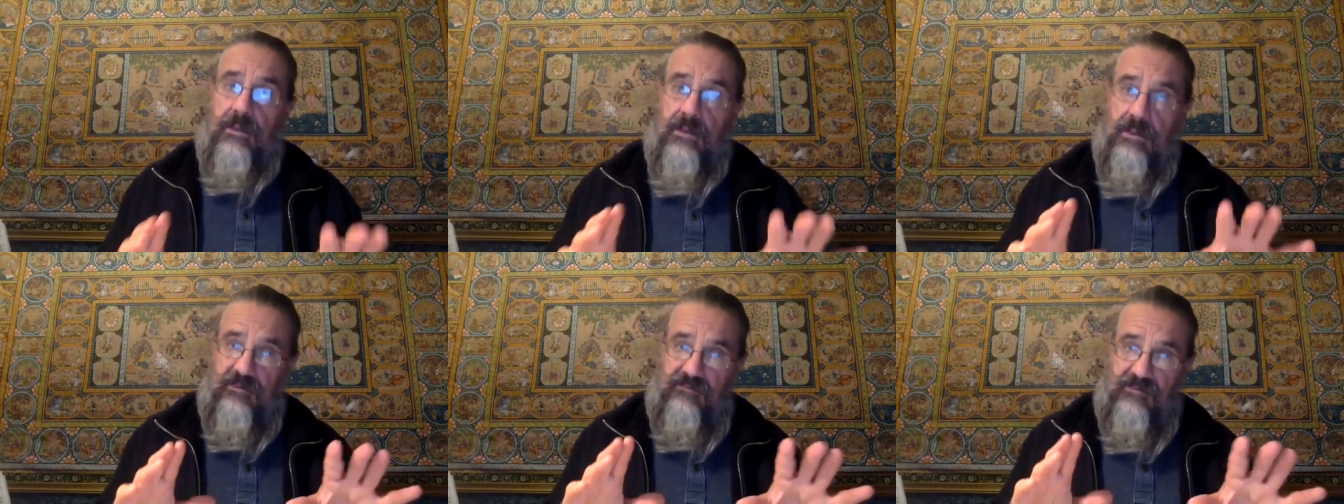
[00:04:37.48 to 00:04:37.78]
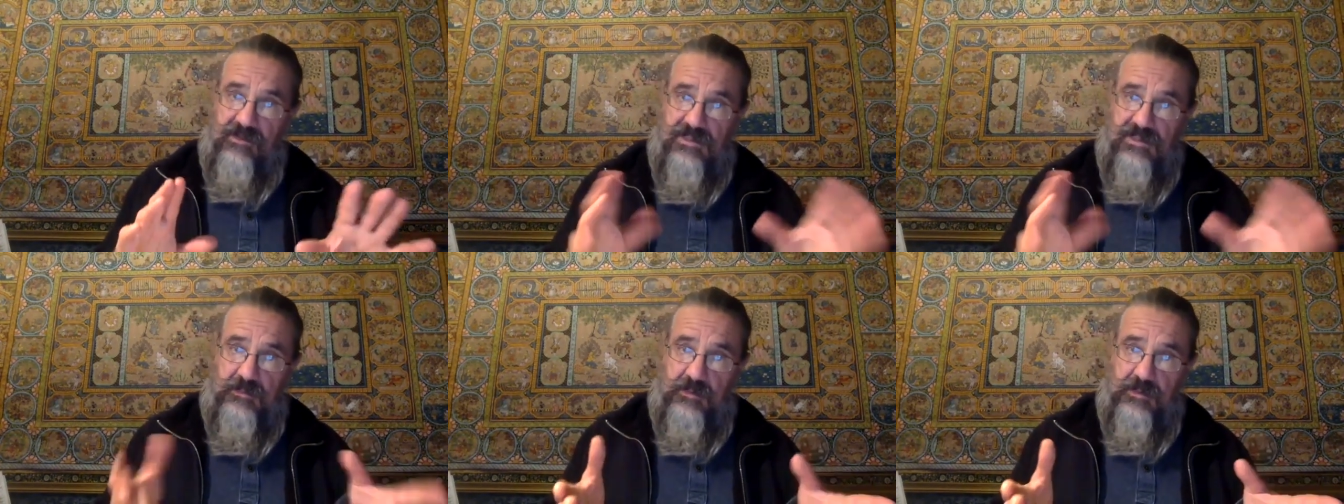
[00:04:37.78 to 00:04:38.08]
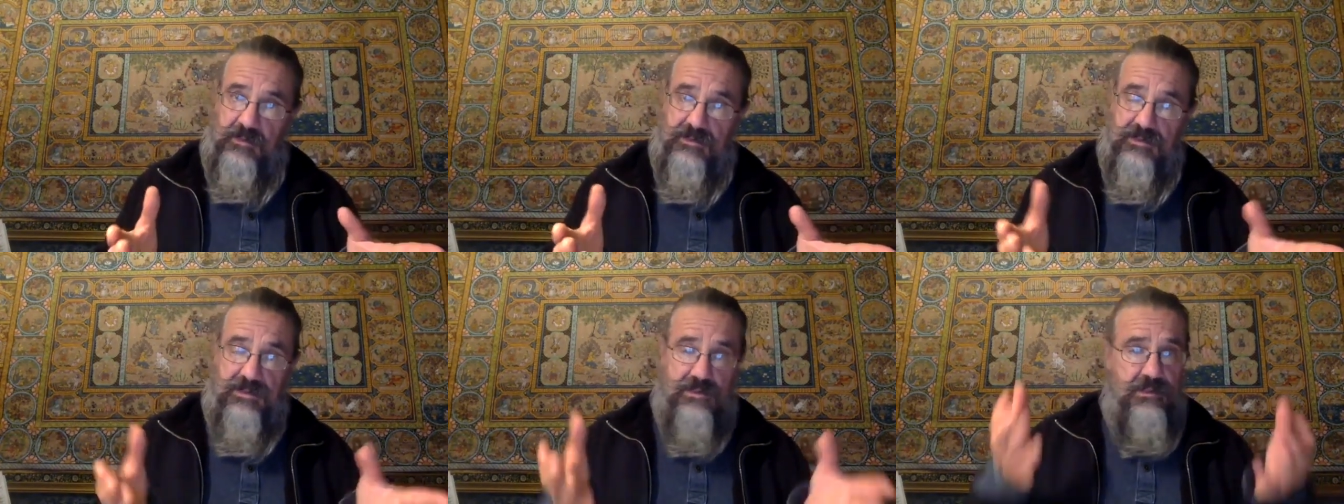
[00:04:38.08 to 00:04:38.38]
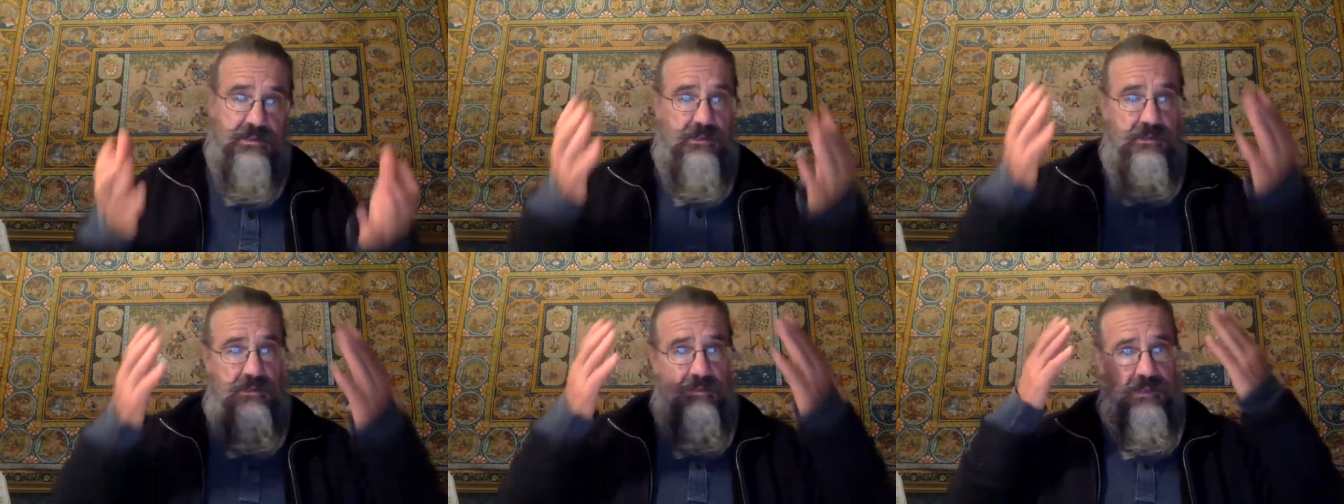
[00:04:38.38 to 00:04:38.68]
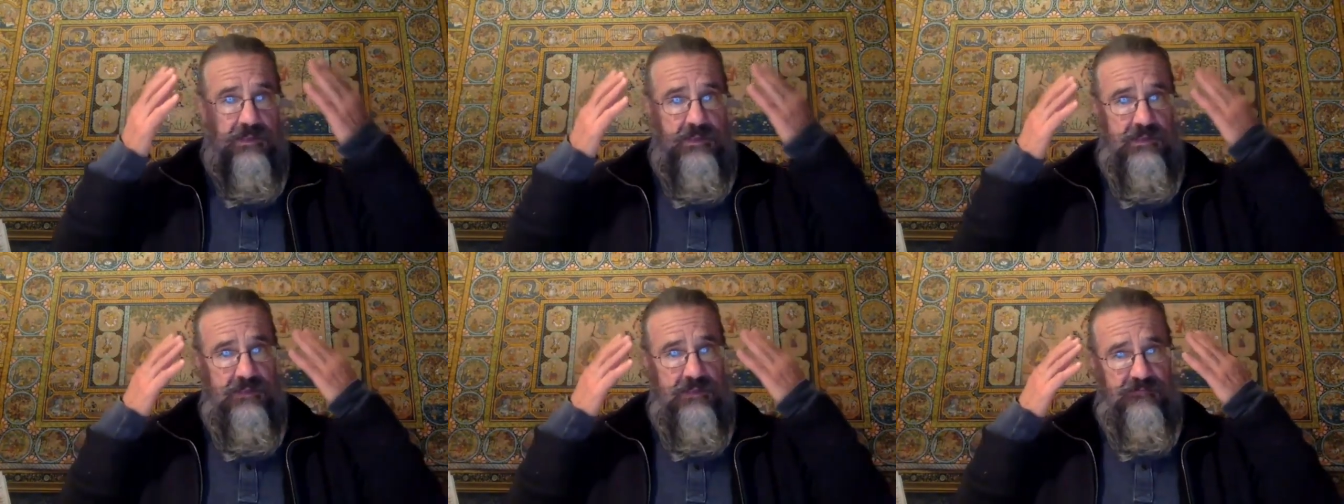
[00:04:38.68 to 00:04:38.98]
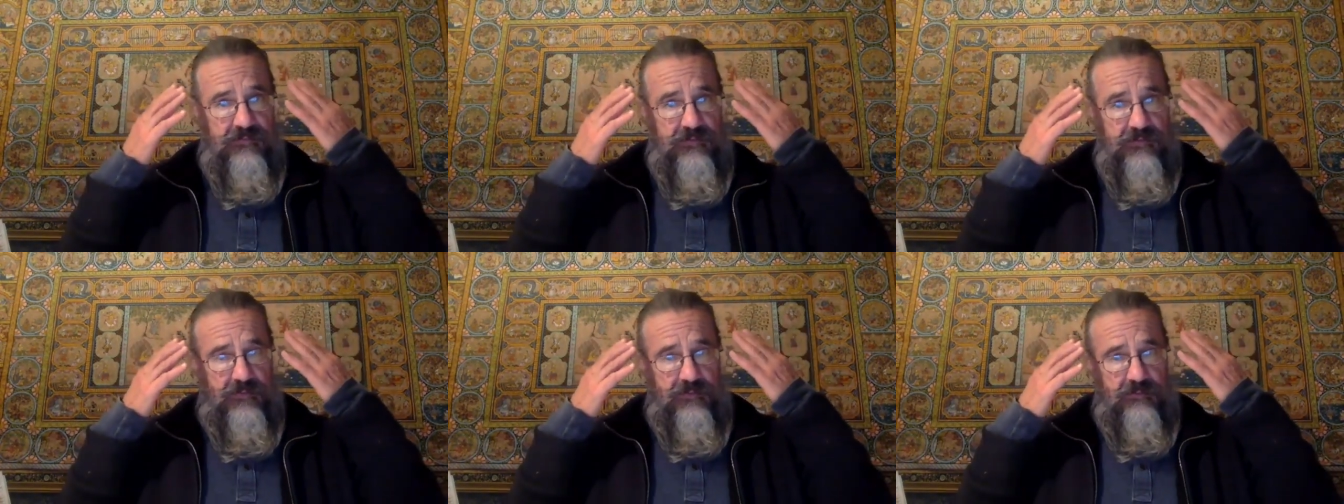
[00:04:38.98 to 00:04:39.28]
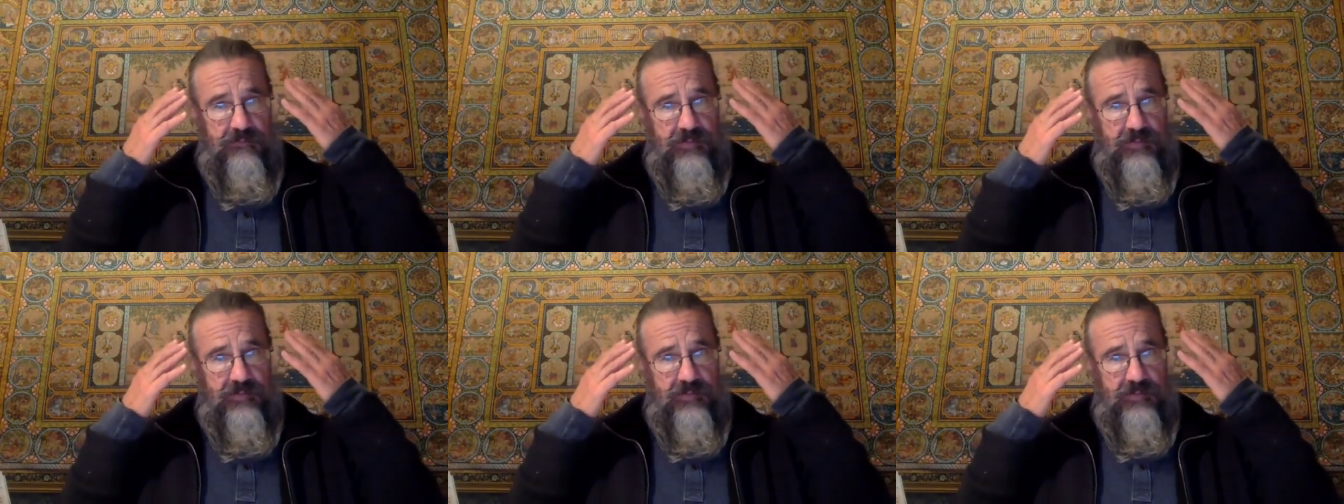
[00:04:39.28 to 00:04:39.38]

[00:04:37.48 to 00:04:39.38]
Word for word: And if the experiences are good, they leave the